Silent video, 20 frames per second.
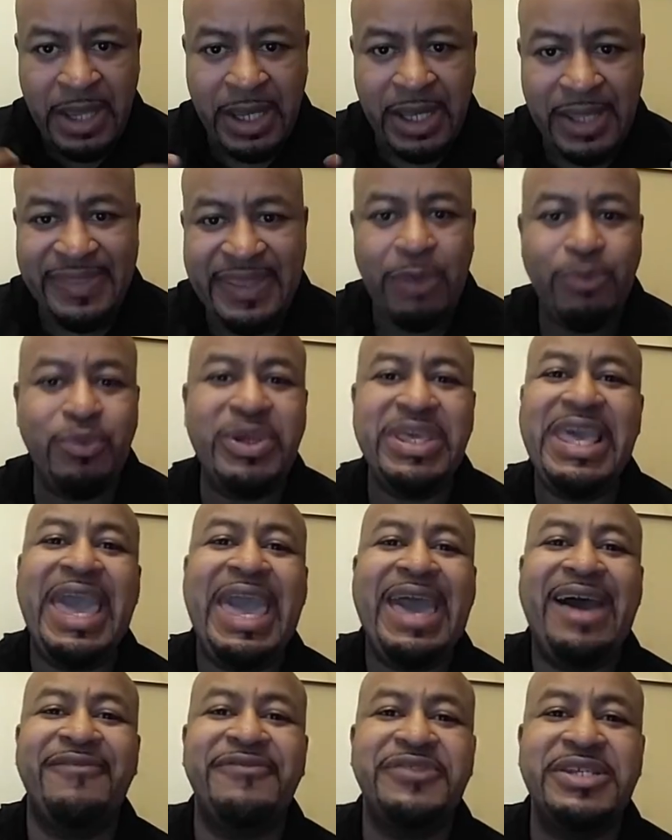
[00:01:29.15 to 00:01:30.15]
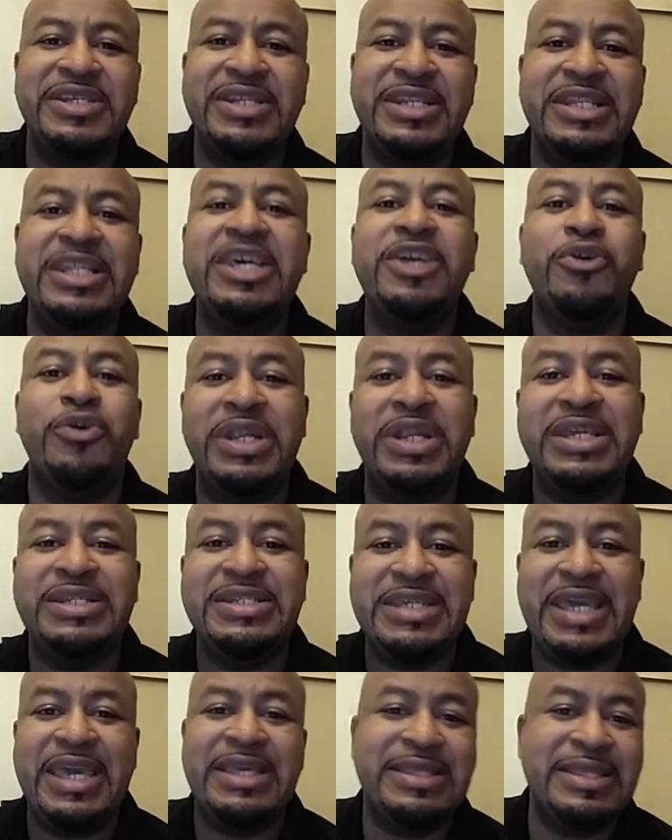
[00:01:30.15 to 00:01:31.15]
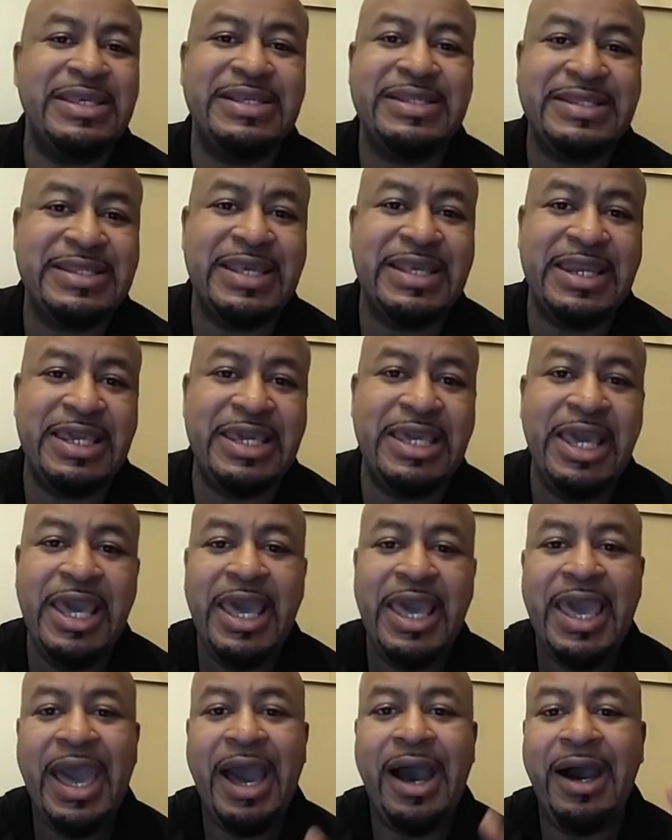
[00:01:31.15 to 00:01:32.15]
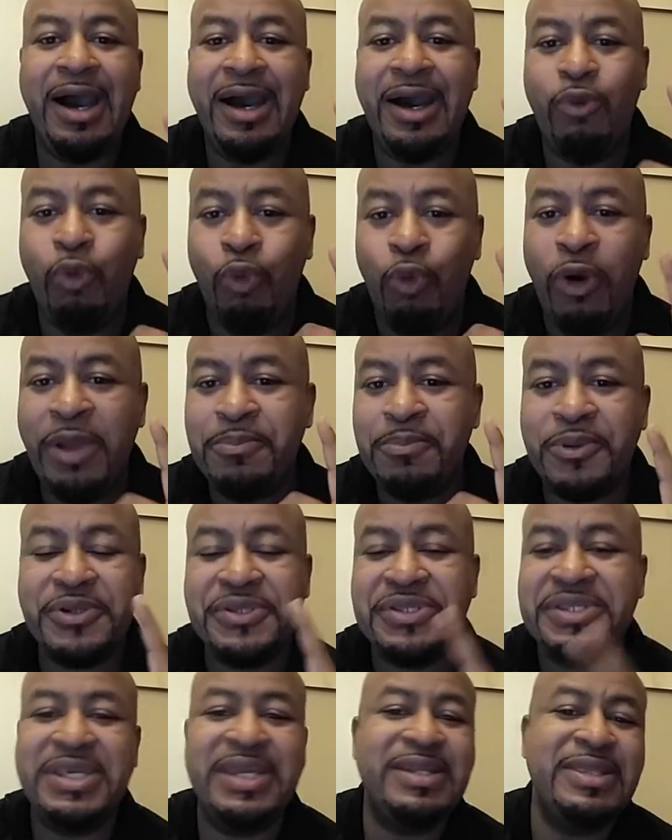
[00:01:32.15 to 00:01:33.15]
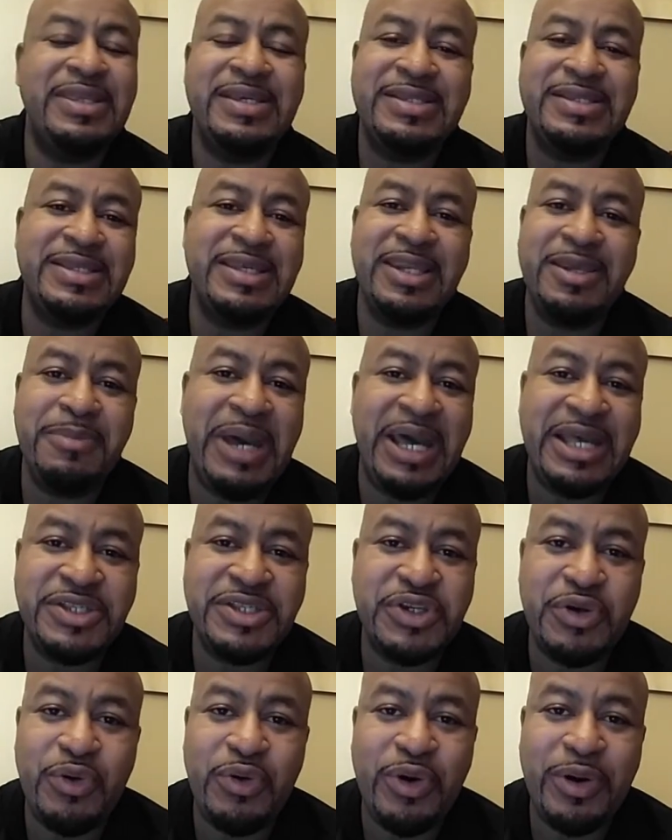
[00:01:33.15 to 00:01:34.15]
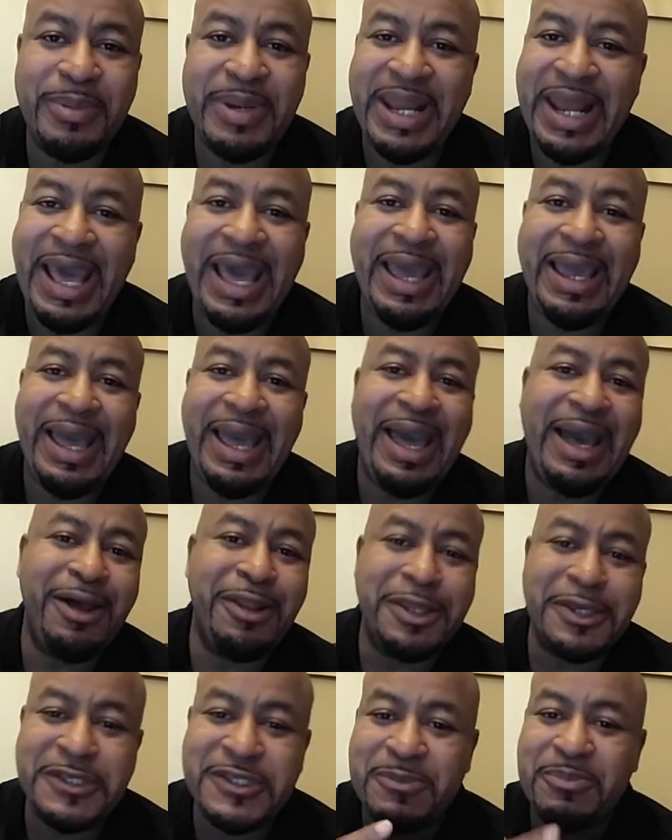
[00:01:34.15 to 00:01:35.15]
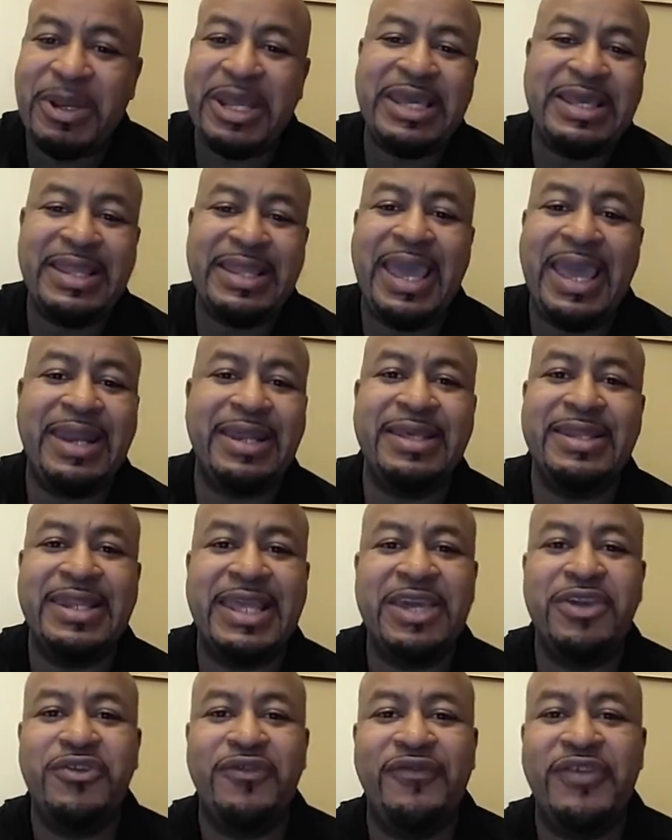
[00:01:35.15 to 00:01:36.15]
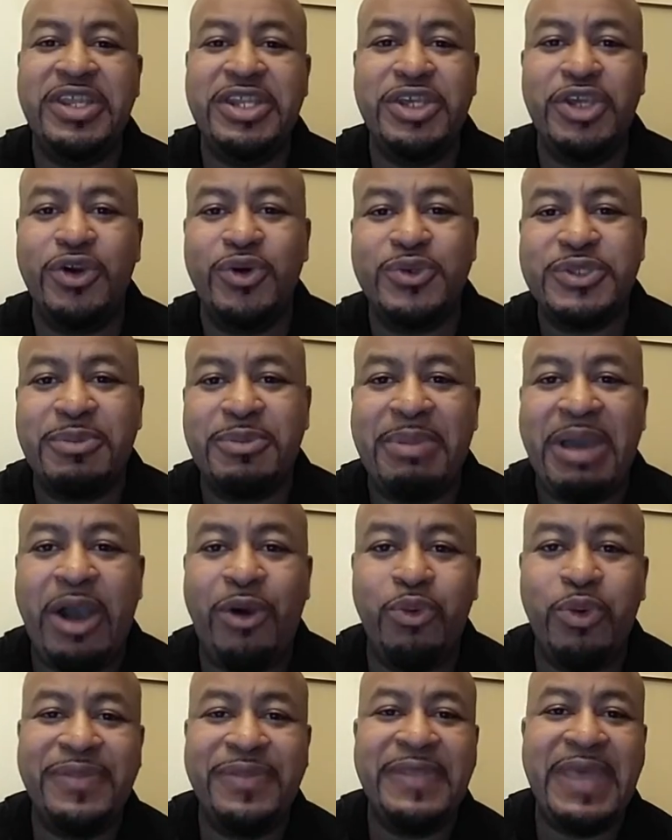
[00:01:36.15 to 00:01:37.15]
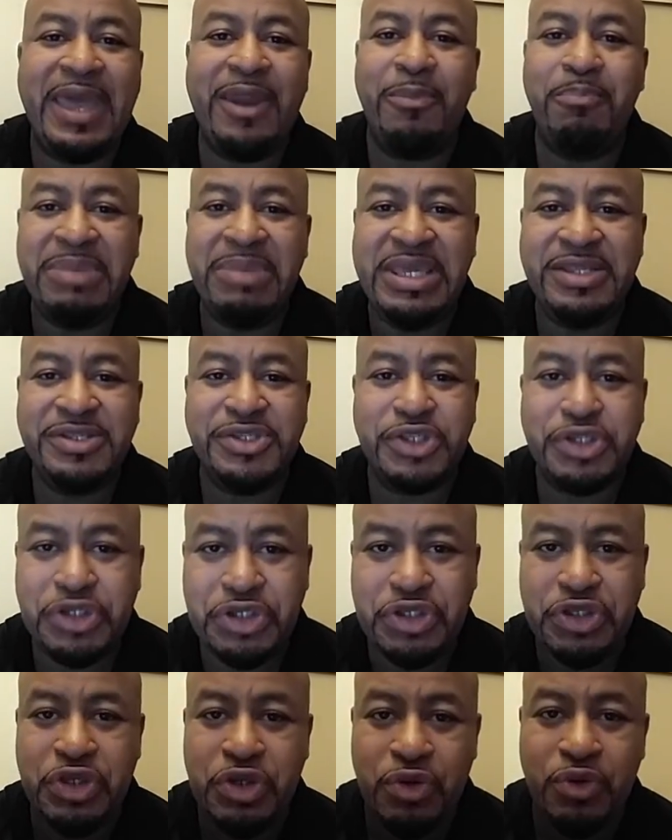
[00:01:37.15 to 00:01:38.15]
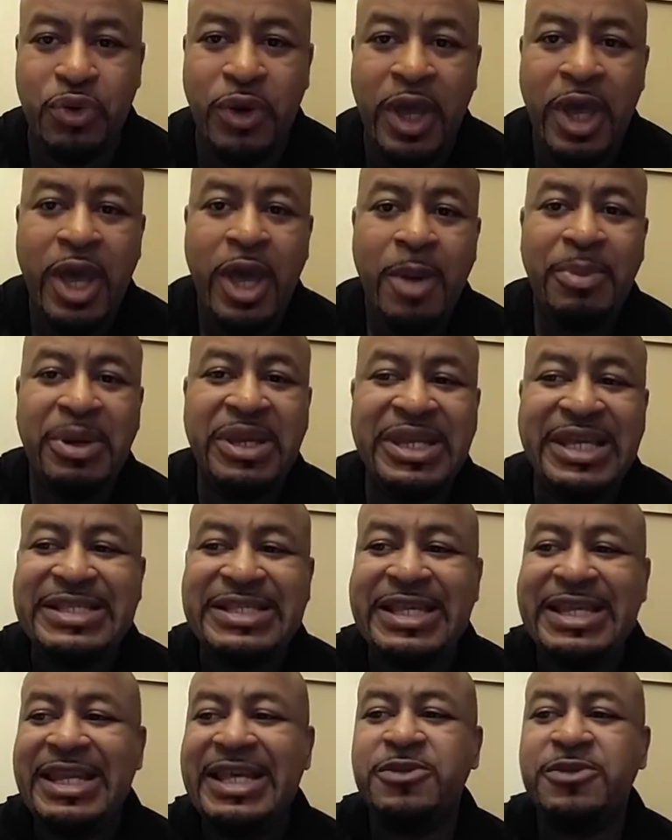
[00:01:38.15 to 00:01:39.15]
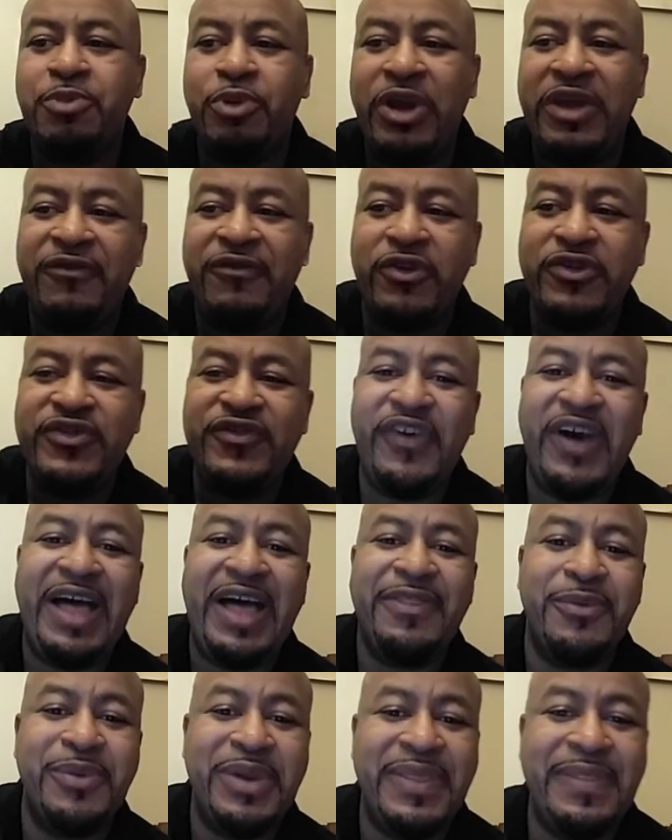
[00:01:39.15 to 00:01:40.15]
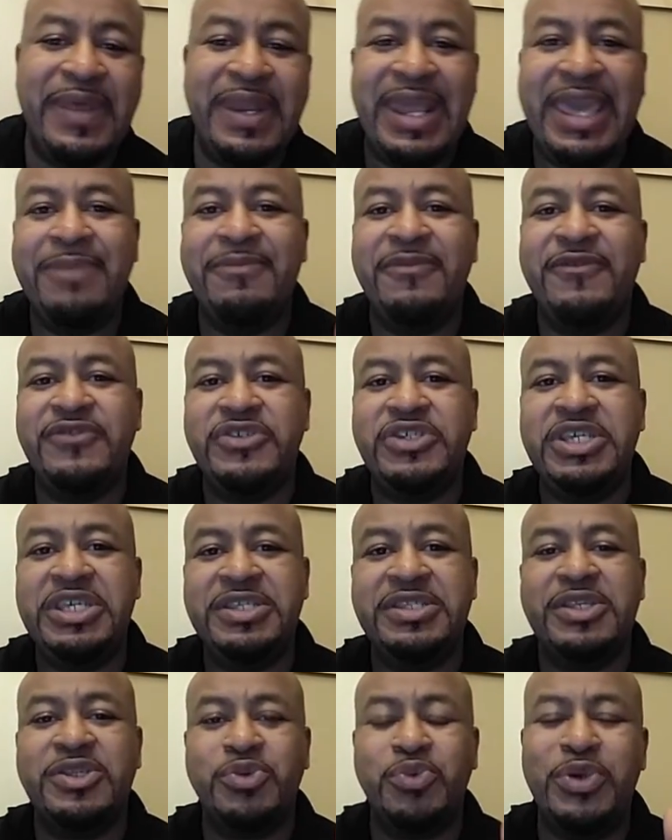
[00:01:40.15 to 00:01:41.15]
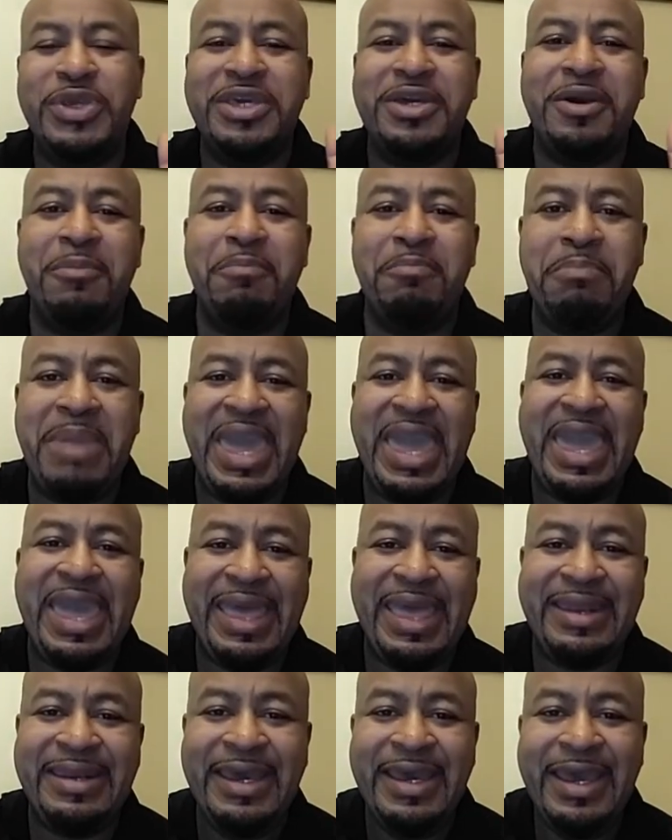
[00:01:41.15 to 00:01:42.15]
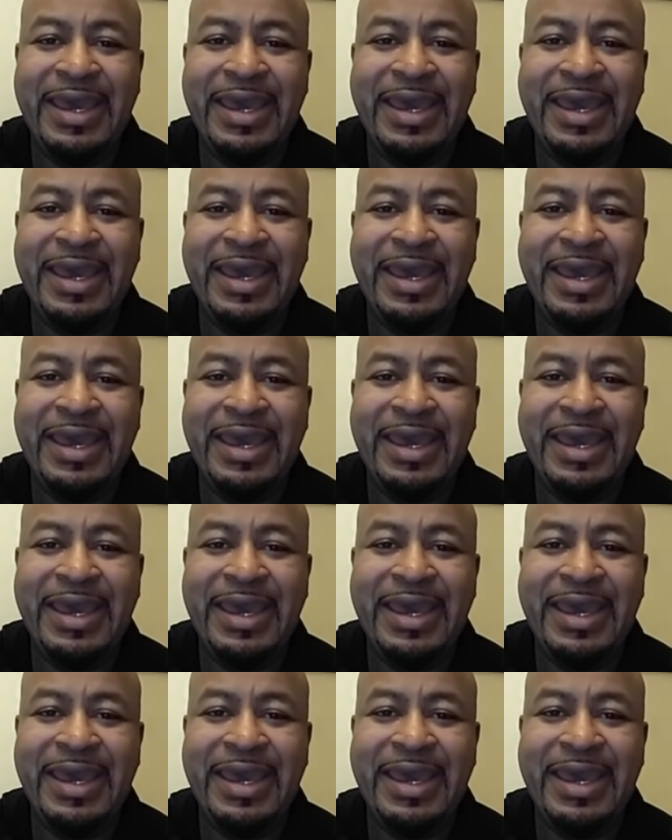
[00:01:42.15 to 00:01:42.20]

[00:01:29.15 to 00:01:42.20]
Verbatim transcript: uh, that we have to literally take this city, uh, 1% of this city by storm. And I, will explain that in later videos about what that means to you. But listen, let's pray first. Father, in the name of Jesus, we command